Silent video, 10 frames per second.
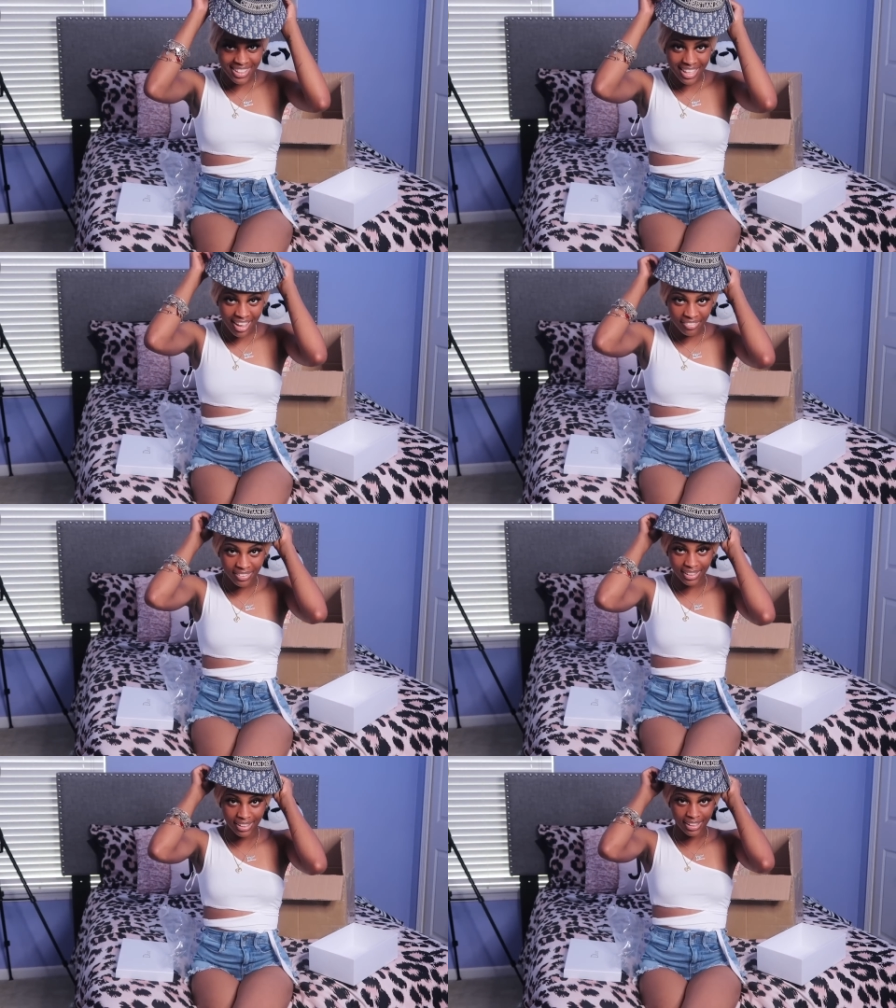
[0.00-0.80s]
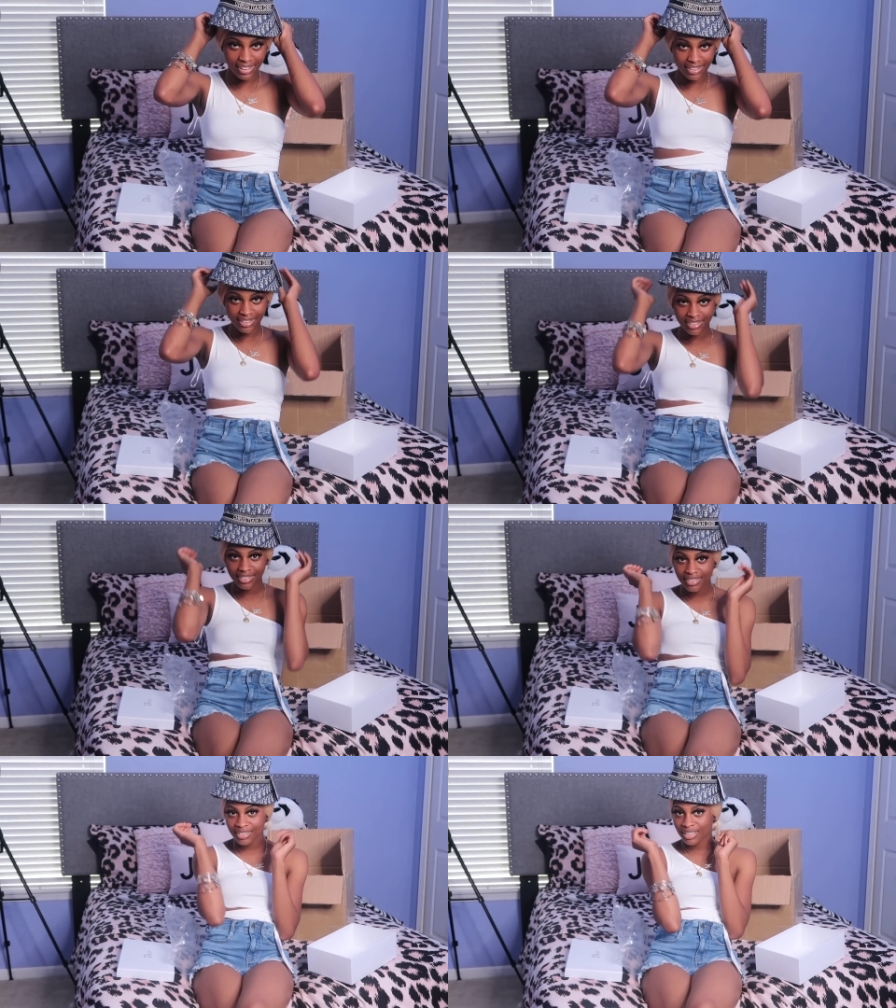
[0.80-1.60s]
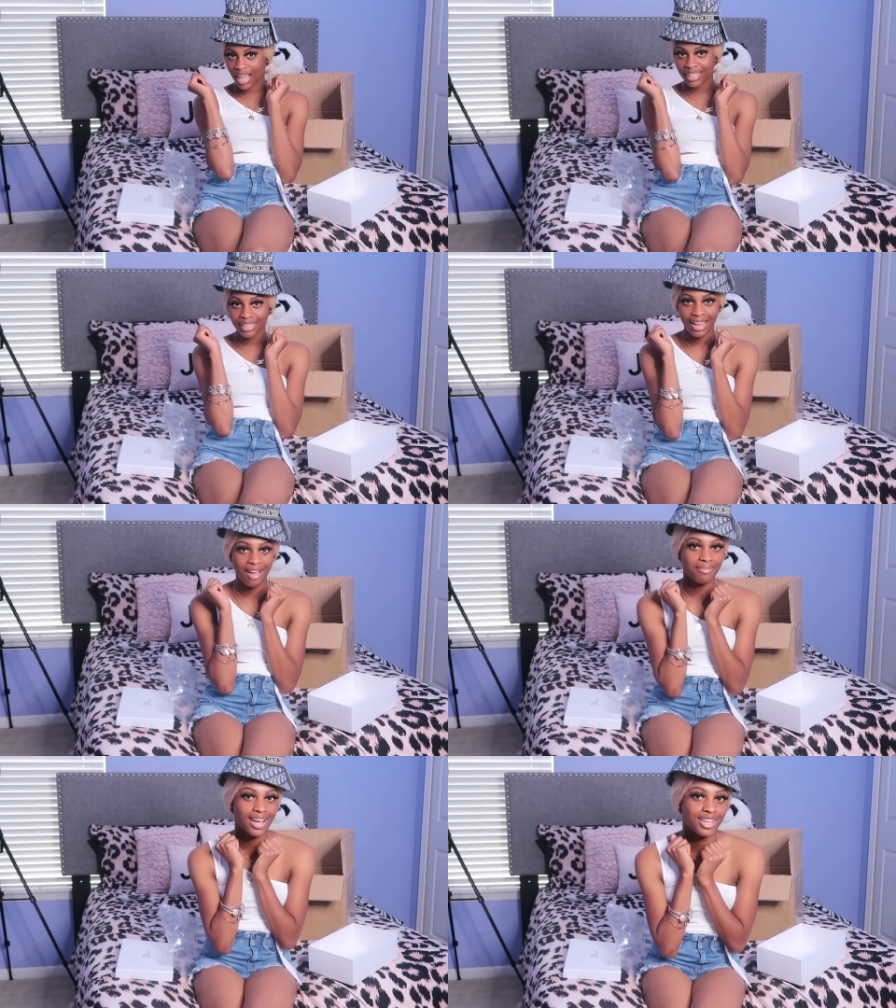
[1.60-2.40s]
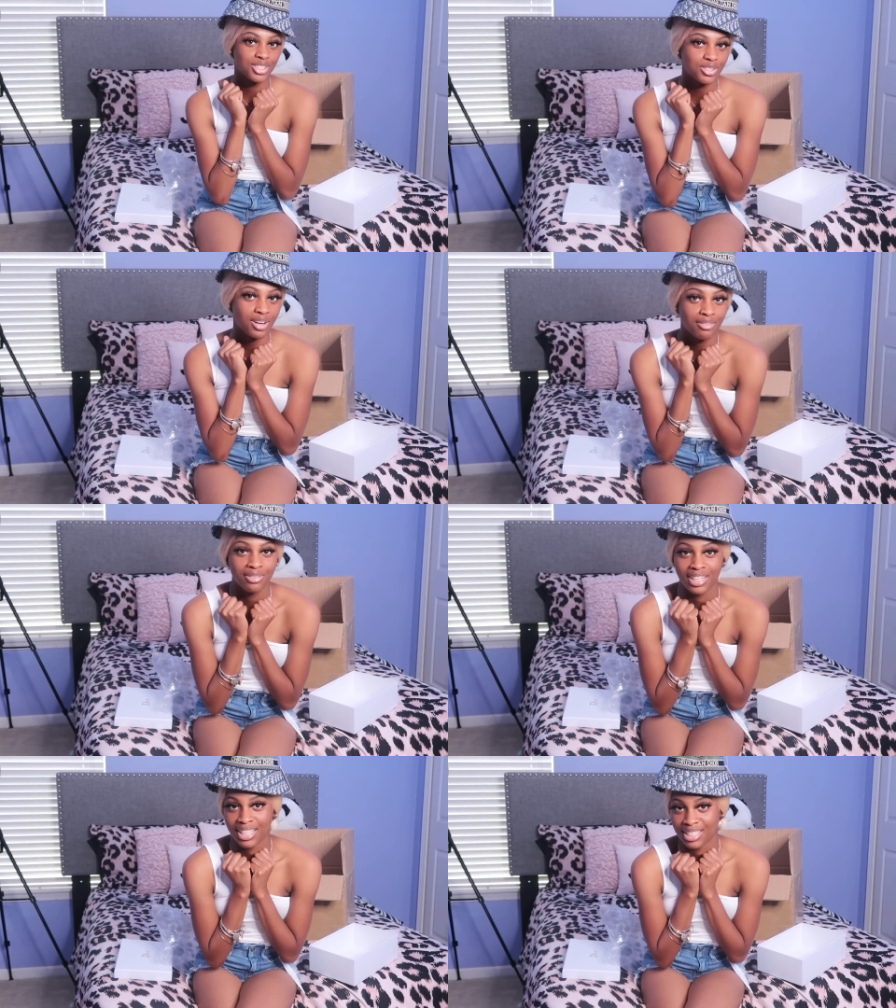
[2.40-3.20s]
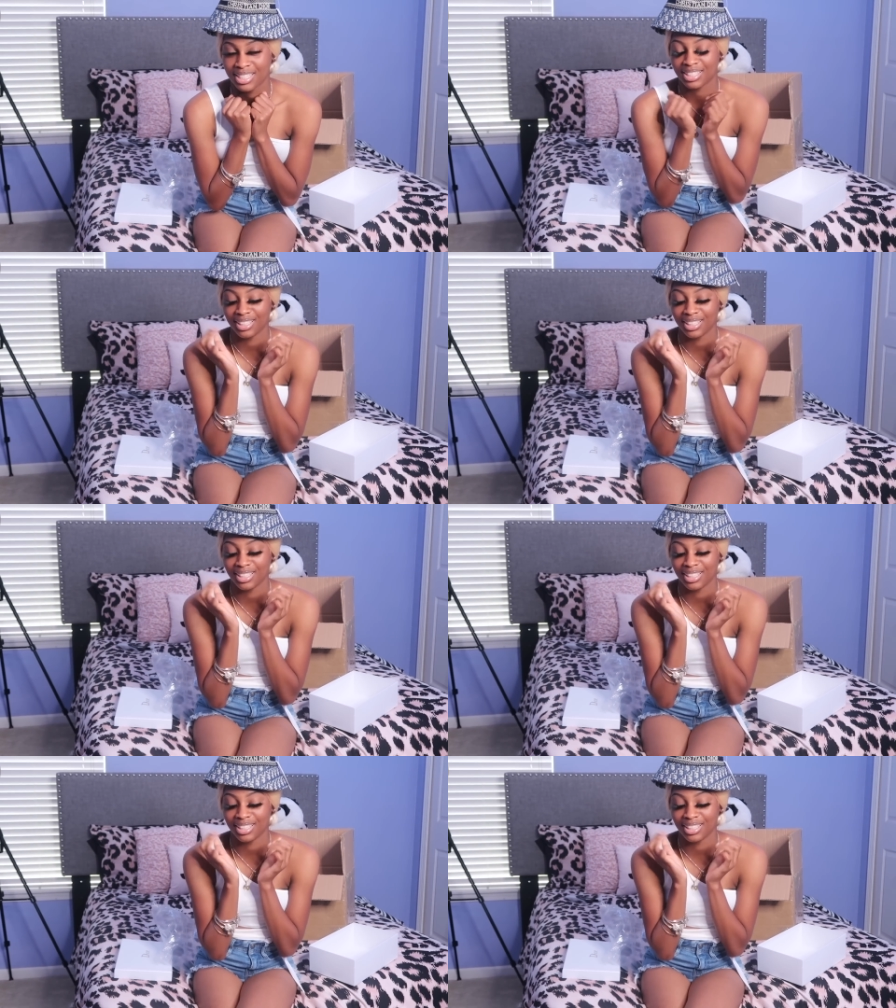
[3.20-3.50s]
Definitely. I need to have my hair straight for this.